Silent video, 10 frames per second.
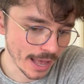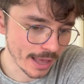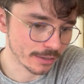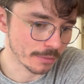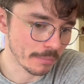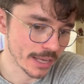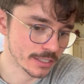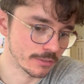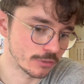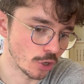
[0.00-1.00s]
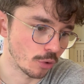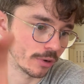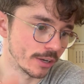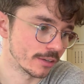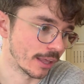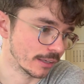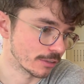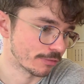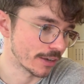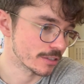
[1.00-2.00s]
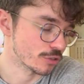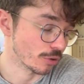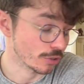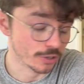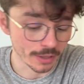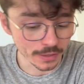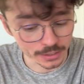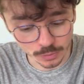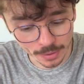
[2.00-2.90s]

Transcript: and a massive turret like defense structure. I think it's way